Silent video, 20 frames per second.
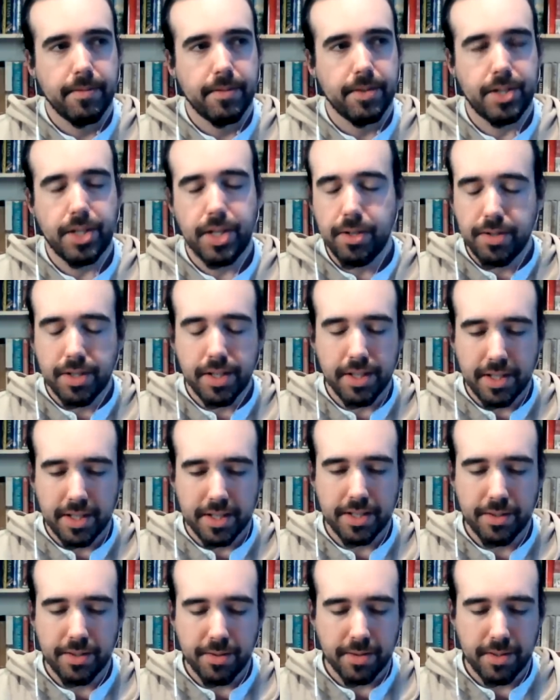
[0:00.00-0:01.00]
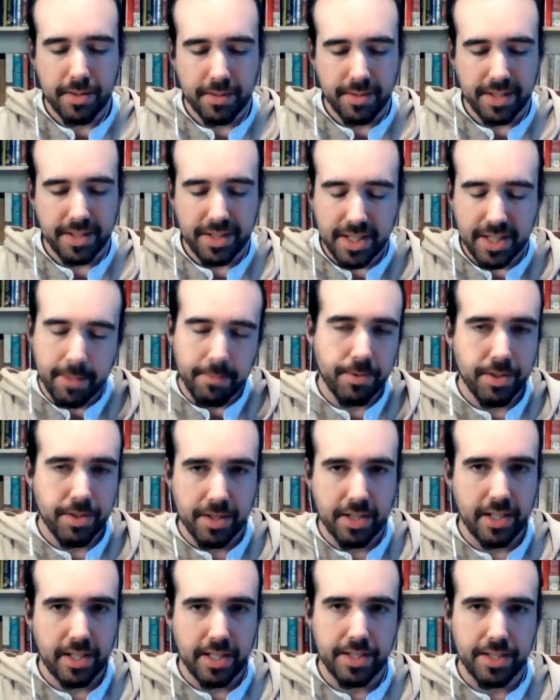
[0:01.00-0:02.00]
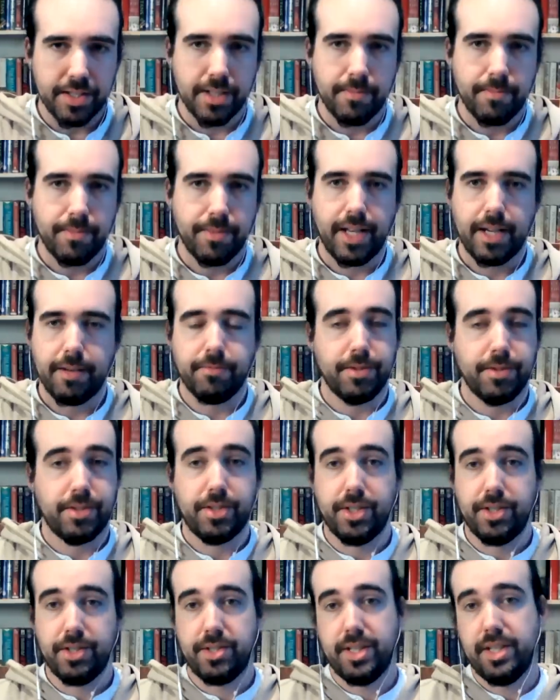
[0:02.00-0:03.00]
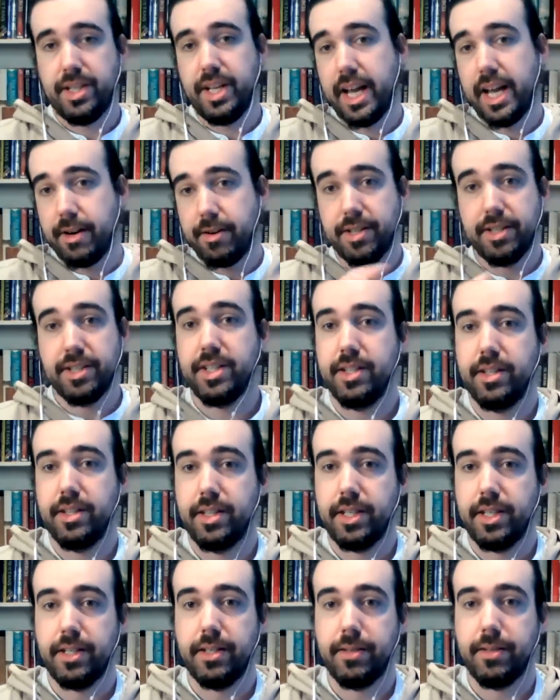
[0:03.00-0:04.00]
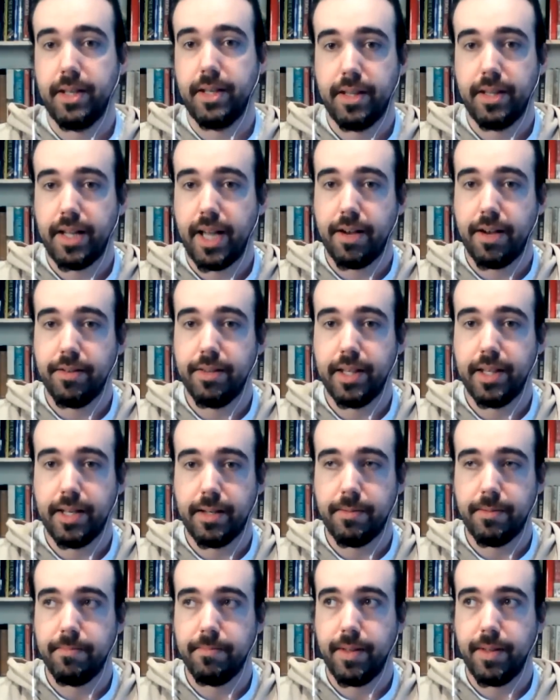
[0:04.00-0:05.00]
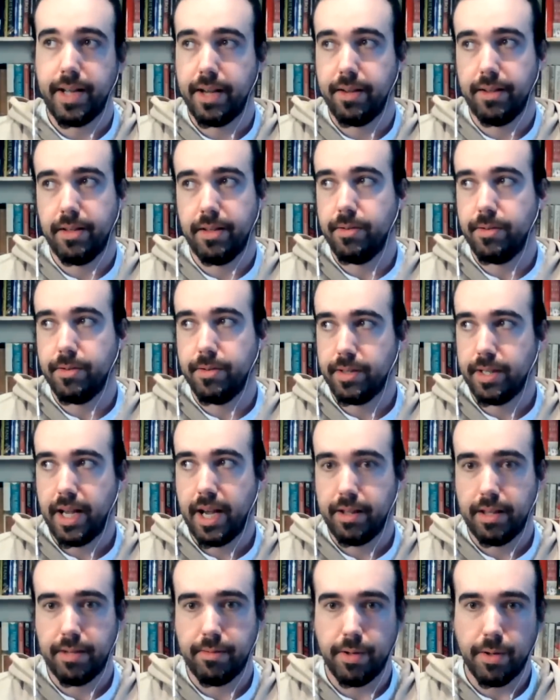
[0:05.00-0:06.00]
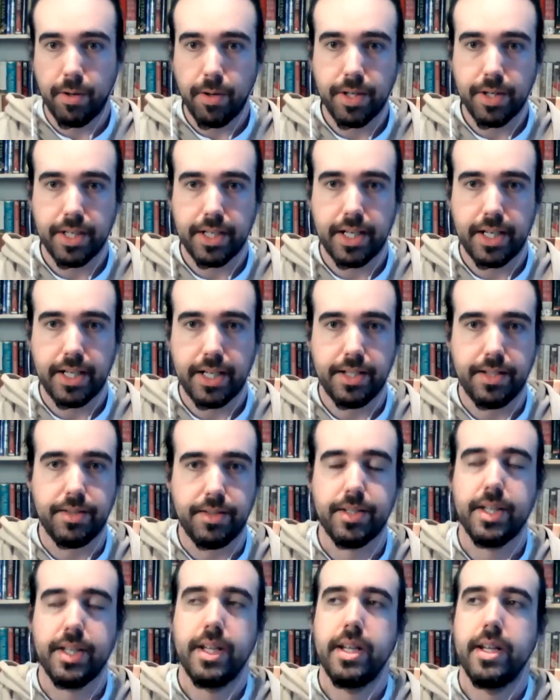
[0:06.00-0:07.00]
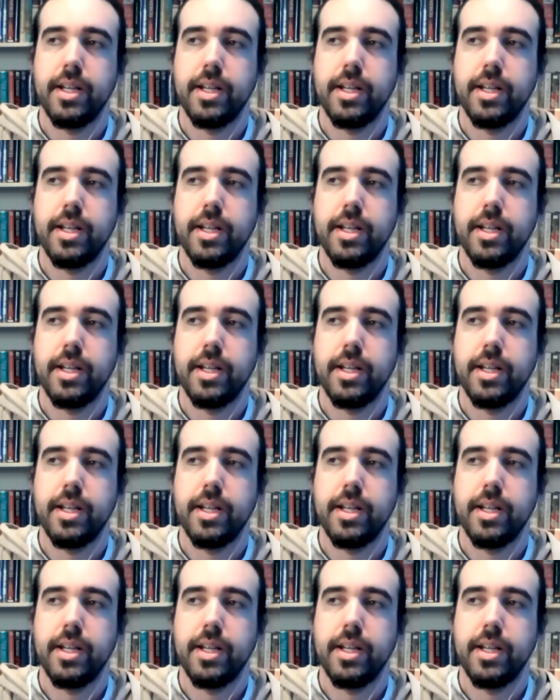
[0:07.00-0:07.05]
due to this sort of exceptionalism that was just inherent in the in how they how they all, how they were organized,